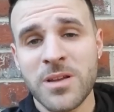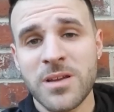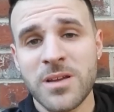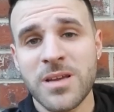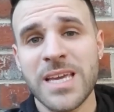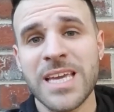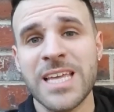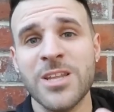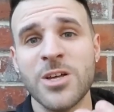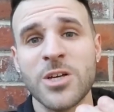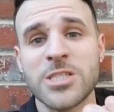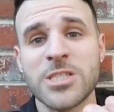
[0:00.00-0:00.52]

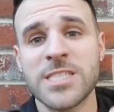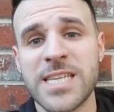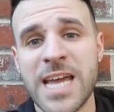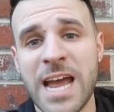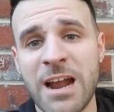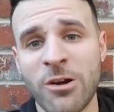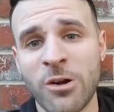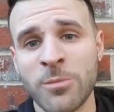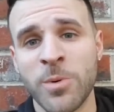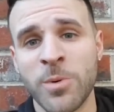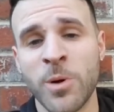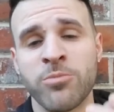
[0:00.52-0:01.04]
He looks
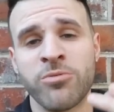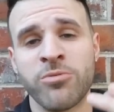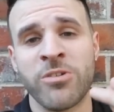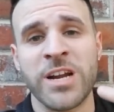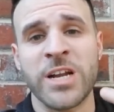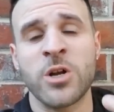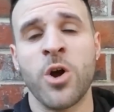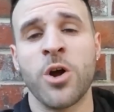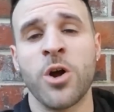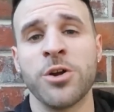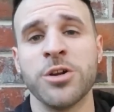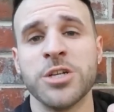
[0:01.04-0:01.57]
terrible.
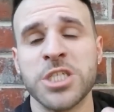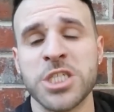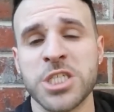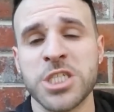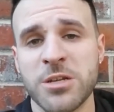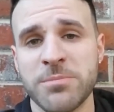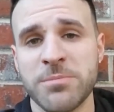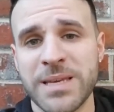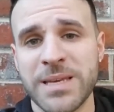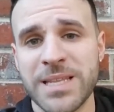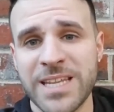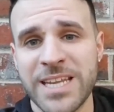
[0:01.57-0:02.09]
Brett Gardner
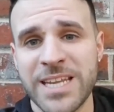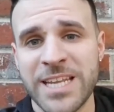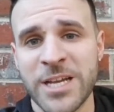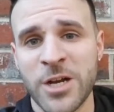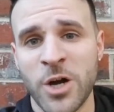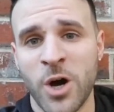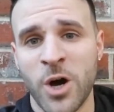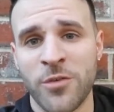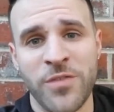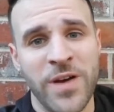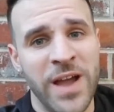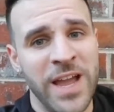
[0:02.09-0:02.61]
shouldn't be leading
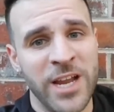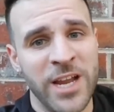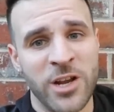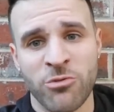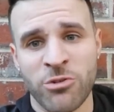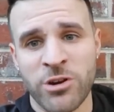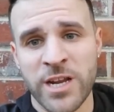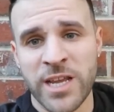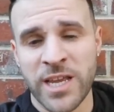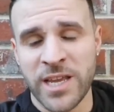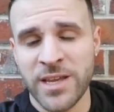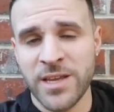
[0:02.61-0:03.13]
off. I
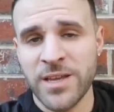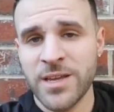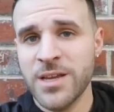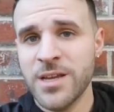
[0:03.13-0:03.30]
agree.